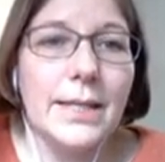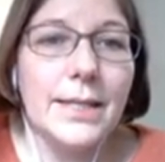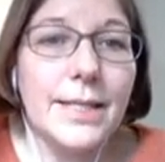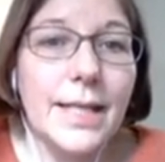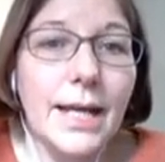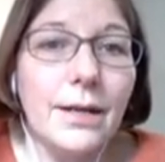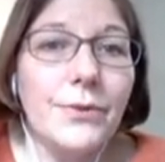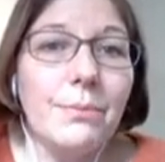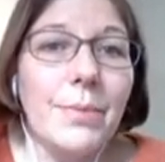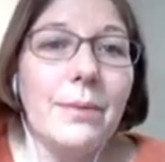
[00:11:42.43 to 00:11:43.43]
The side
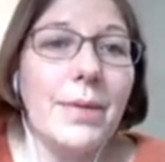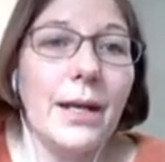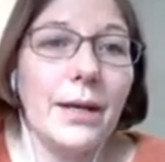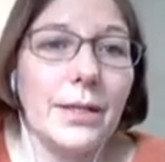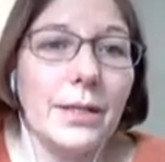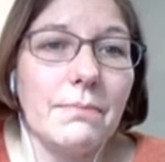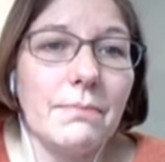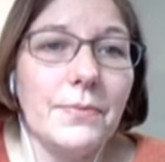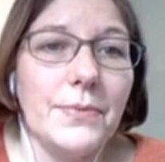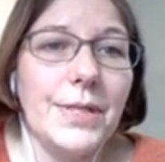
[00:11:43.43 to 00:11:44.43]
of the baby lung
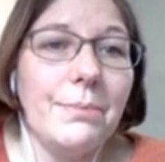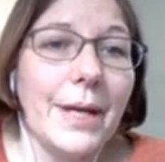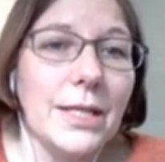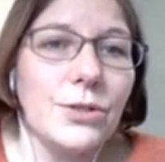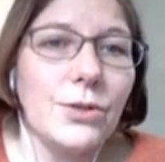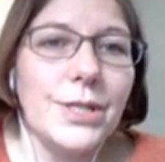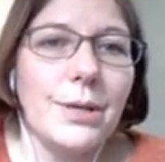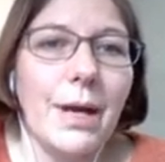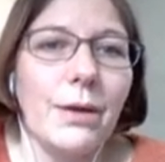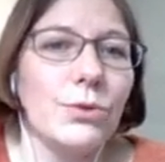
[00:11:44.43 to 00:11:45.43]
depends on the
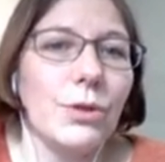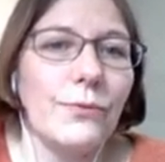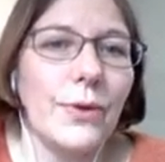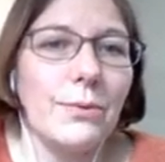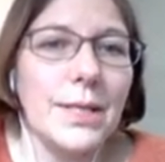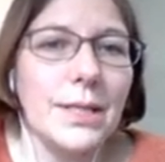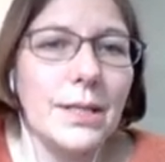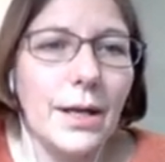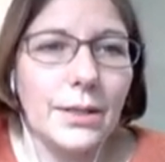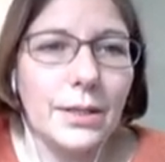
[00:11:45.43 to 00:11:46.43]
amount of
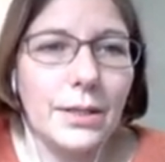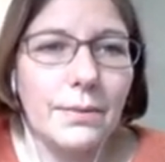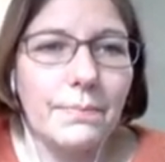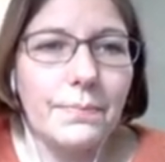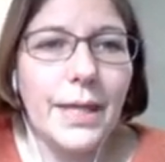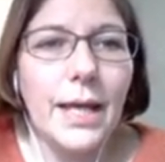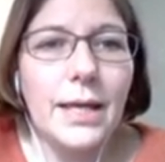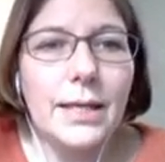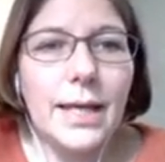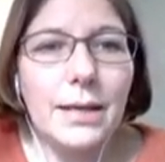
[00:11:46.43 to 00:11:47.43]
aerated lung,
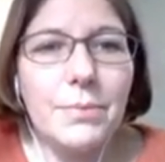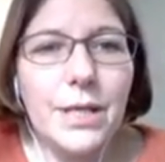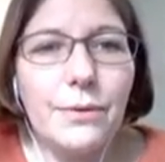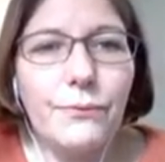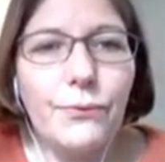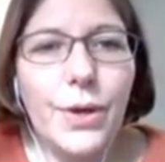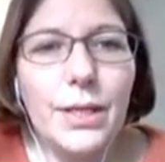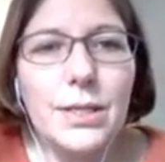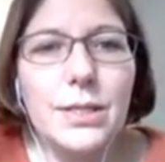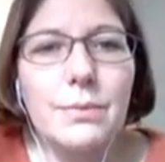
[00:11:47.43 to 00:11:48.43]
can be
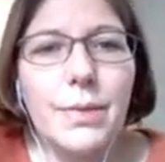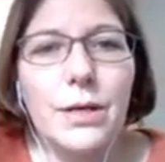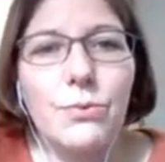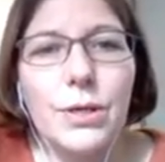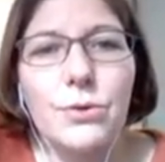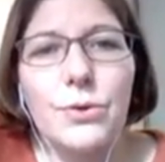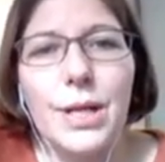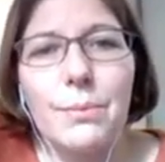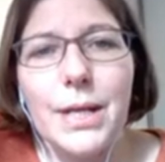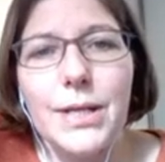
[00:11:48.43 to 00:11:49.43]
influenced by
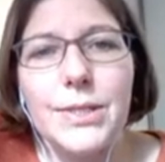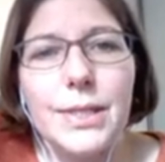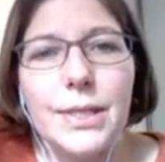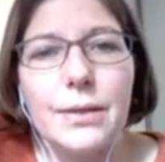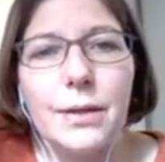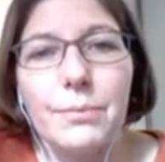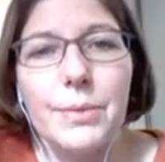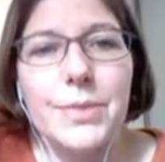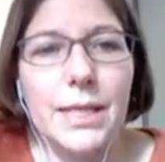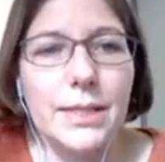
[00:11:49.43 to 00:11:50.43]
recruitability,
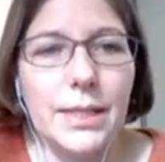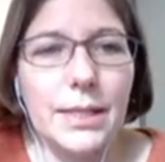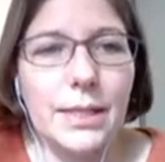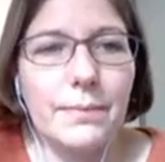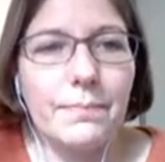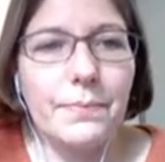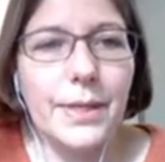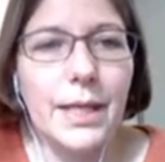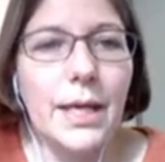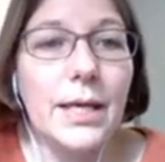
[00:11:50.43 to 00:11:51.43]
hip setting,
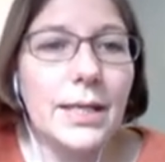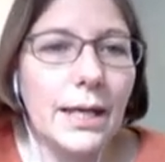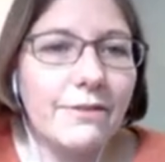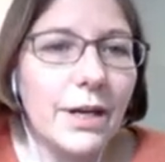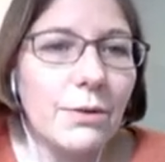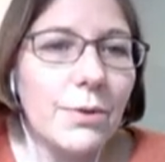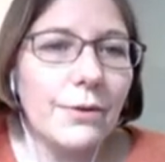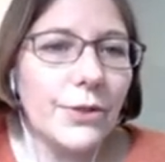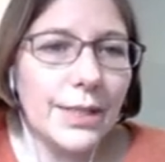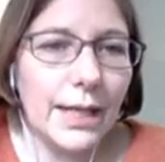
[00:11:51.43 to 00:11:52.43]
can vary
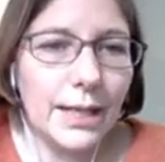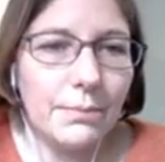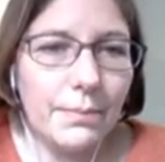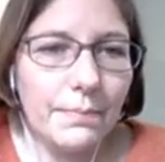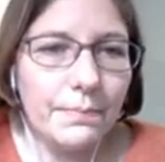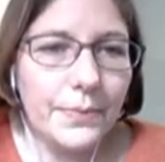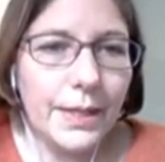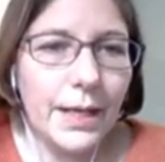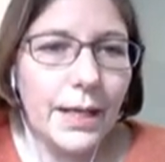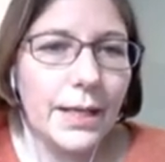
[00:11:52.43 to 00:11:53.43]
over time,
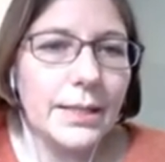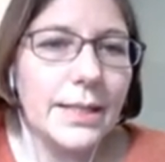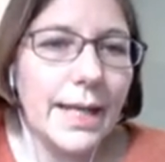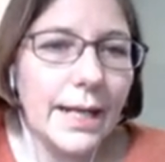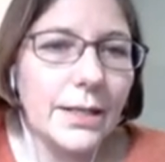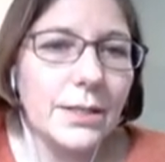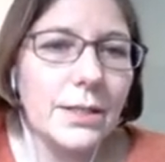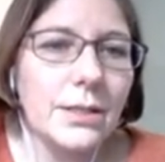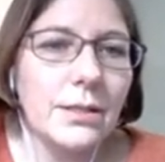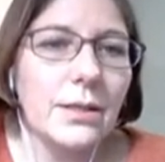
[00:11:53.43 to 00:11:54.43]
and
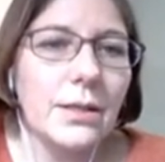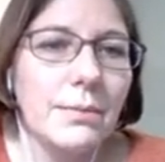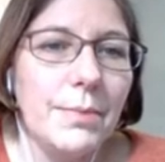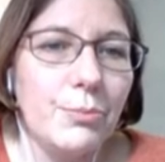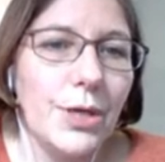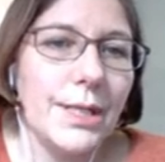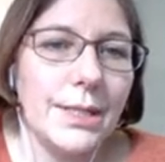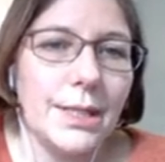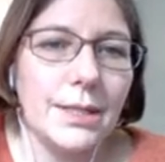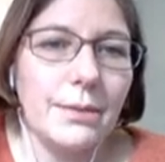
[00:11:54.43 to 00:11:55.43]
cannot be
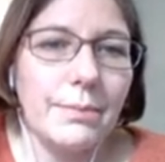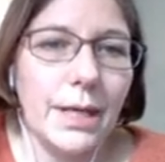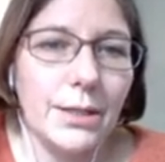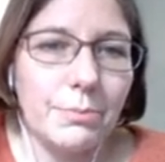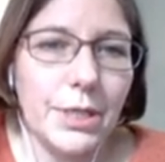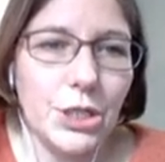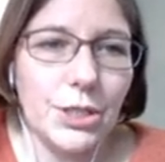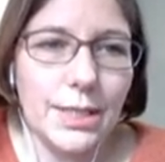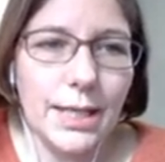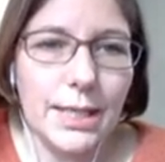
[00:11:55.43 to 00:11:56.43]
predicted by the
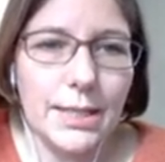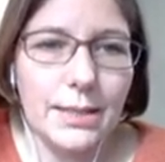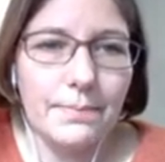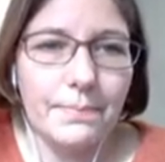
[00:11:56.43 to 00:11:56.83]
patient size.